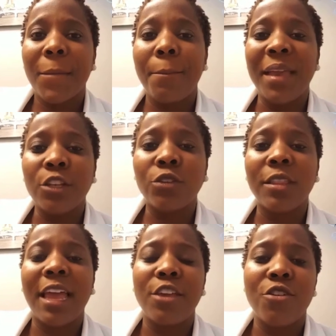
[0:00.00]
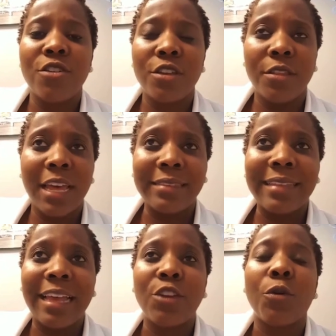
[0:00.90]
make sure that
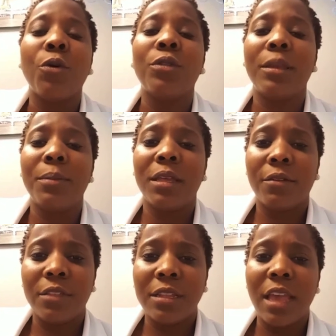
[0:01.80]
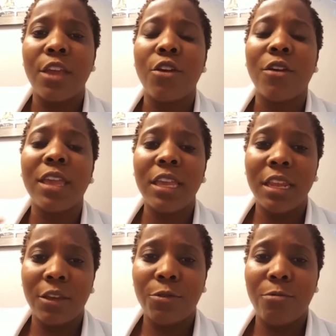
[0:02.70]
that's not your only meal of the day. You're
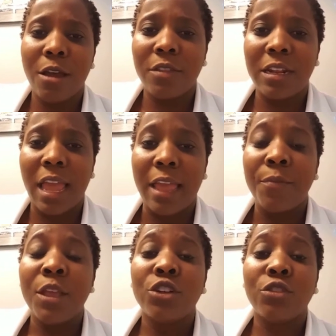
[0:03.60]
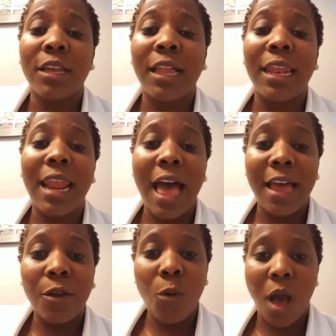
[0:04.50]
eating throughout the day. Drink a
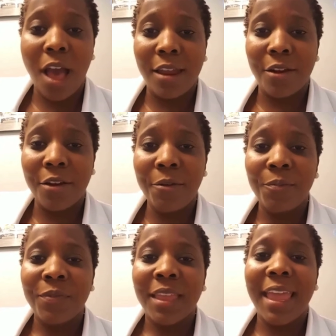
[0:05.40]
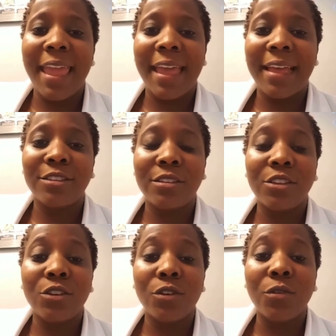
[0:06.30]
lot of water. And,
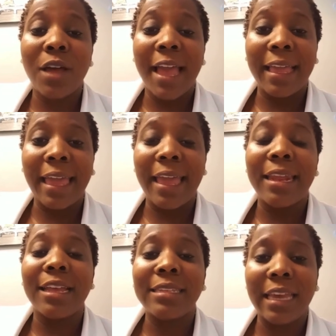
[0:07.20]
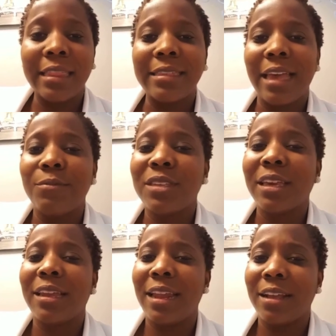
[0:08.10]
again, take the time
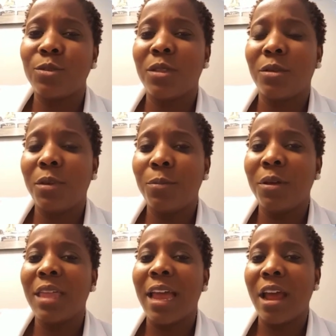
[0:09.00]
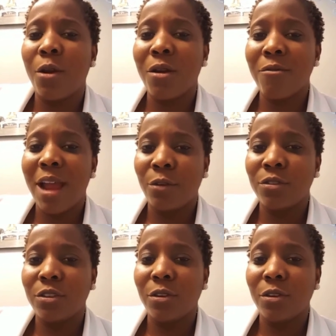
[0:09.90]
to connect with the people that are around